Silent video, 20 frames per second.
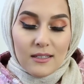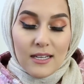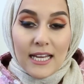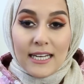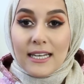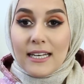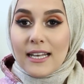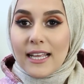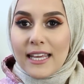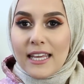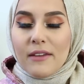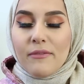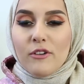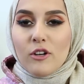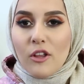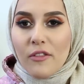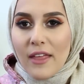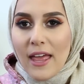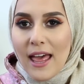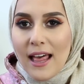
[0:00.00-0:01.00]
And like even
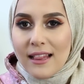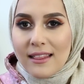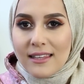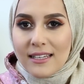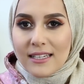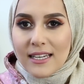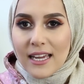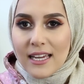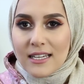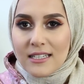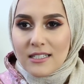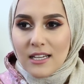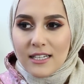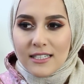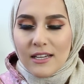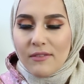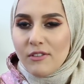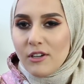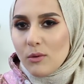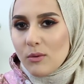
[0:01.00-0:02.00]
on the healthy days, I
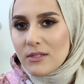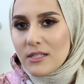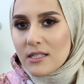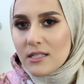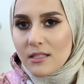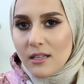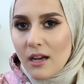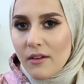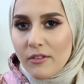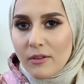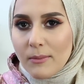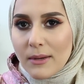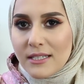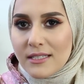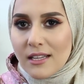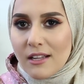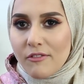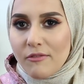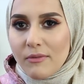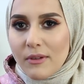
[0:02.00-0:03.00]
definitely wasn't starving
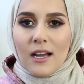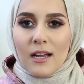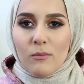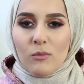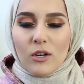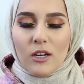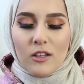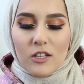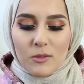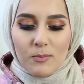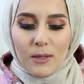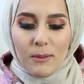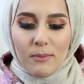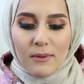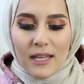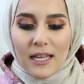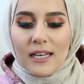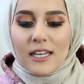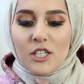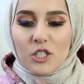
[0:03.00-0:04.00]
myself. I'm one of those
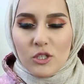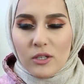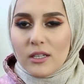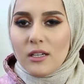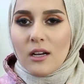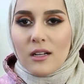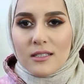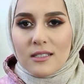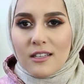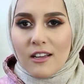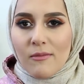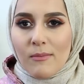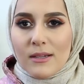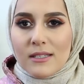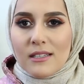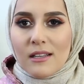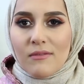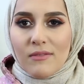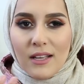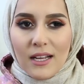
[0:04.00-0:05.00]
people that literally can't starve
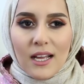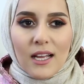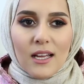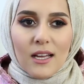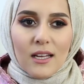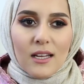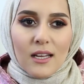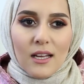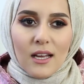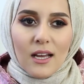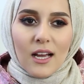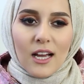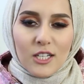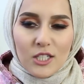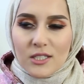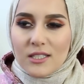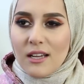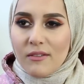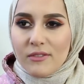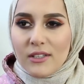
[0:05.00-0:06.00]
myself. Like I
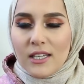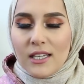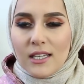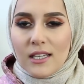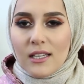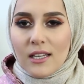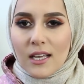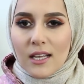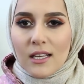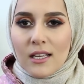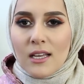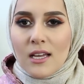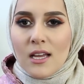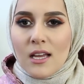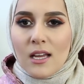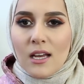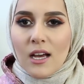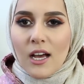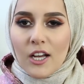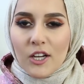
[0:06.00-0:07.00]
just have to eat. Like
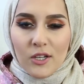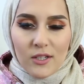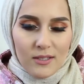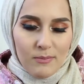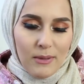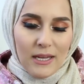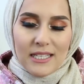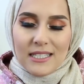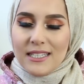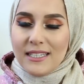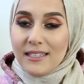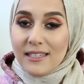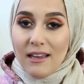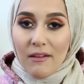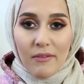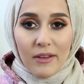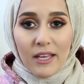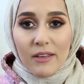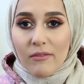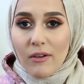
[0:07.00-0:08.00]
I could basically
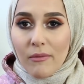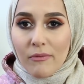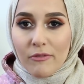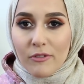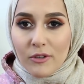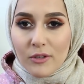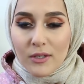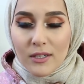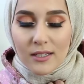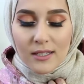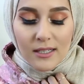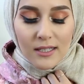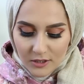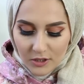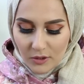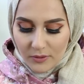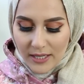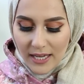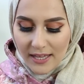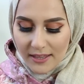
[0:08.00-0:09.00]
never give up food.
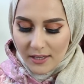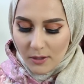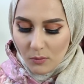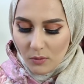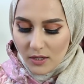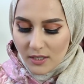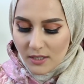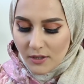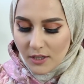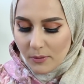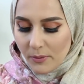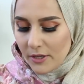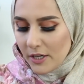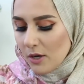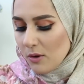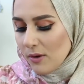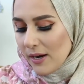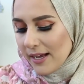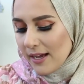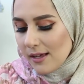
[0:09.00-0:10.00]
So yeah, there were
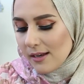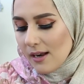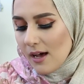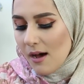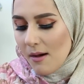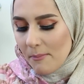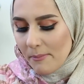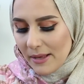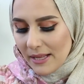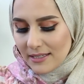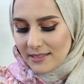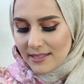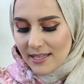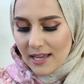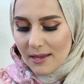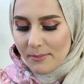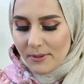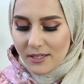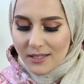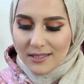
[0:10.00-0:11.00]
no like alarm bells
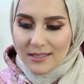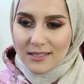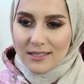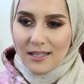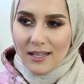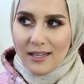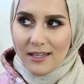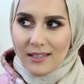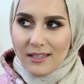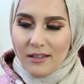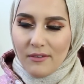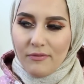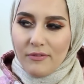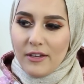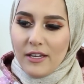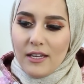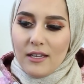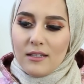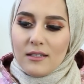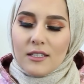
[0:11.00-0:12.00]
there, because like if
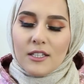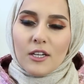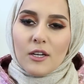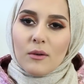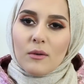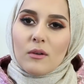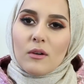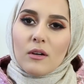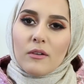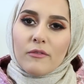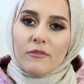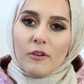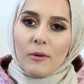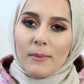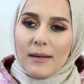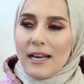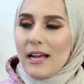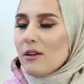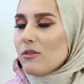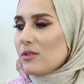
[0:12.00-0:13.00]
it, you know, from
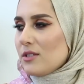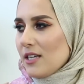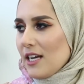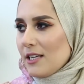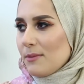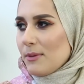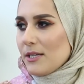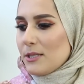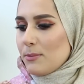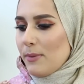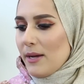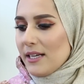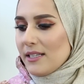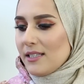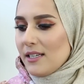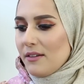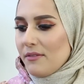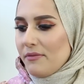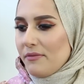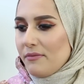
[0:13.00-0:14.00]
an outside
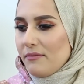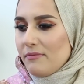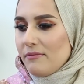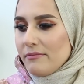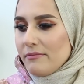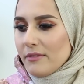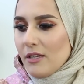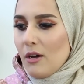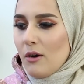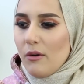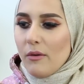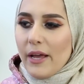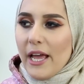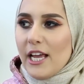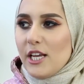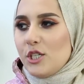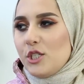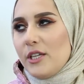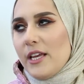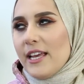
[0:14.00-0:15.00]
perspective,
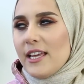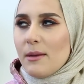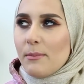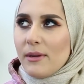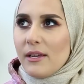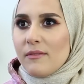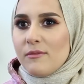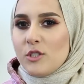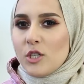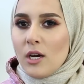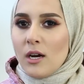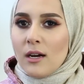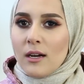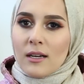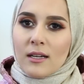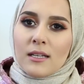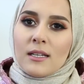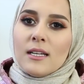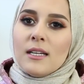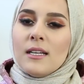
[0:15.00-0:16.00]
okay, she ate a bit of
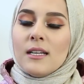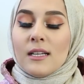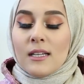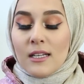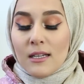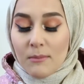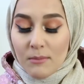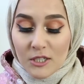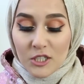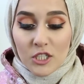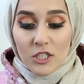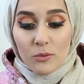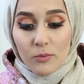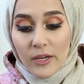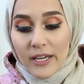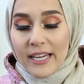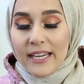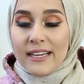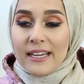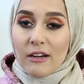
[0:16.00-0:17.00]
junk, but she's
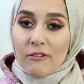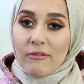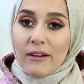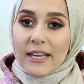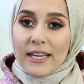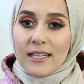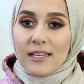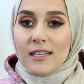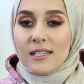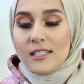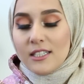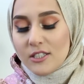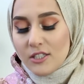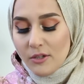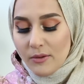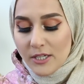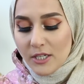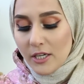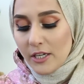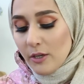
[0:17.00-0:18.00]
working out regularly,
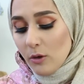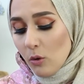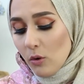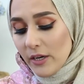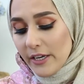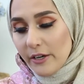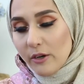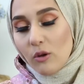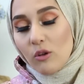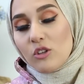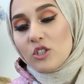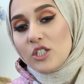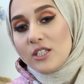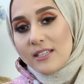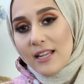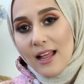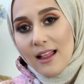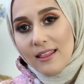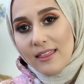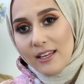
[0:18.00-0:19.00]
so all in all, she's
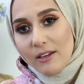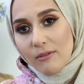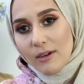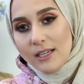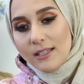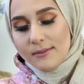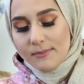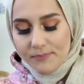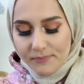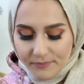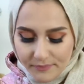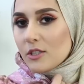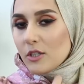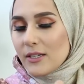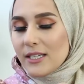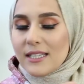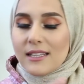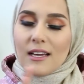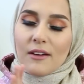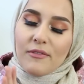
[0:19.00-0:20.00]
healthy, right? So
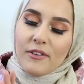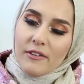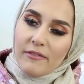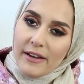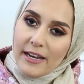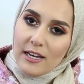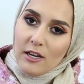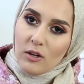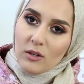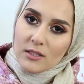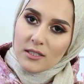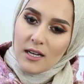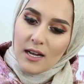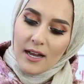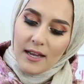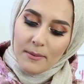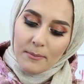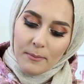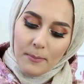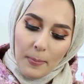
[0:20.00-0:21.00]
I did that for a very long
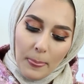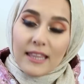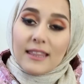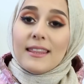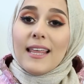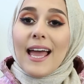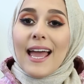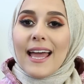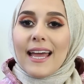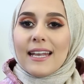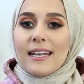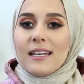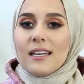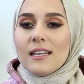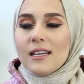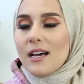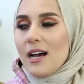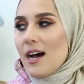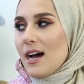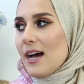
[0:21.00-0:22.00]
time.
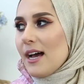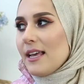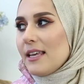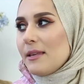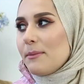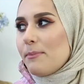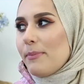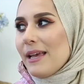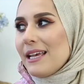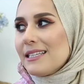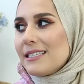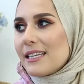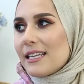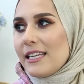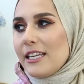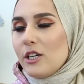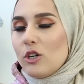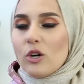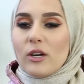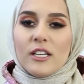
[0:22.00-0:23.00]
Then I
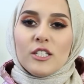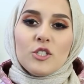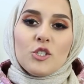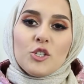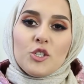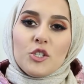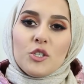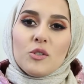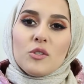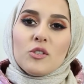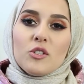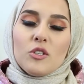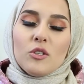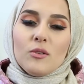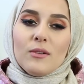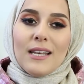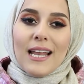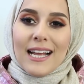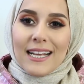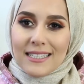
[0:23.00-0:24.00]
basically got introduced
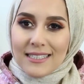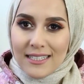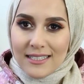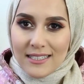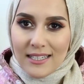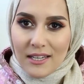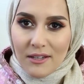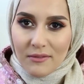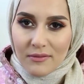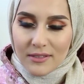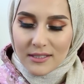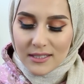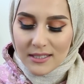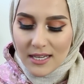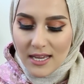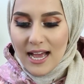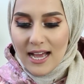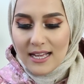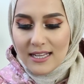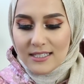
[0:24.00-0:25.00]
to laxatives
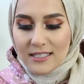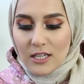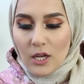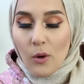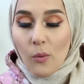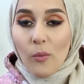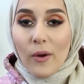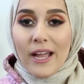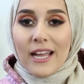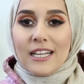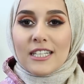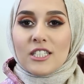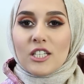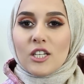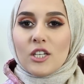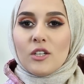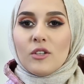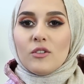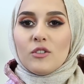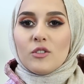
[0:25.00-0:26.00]
as a way to
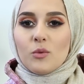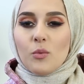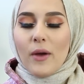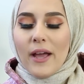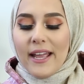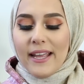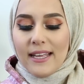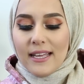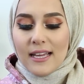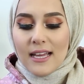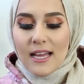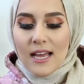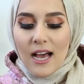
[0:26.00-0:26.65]
lose weight.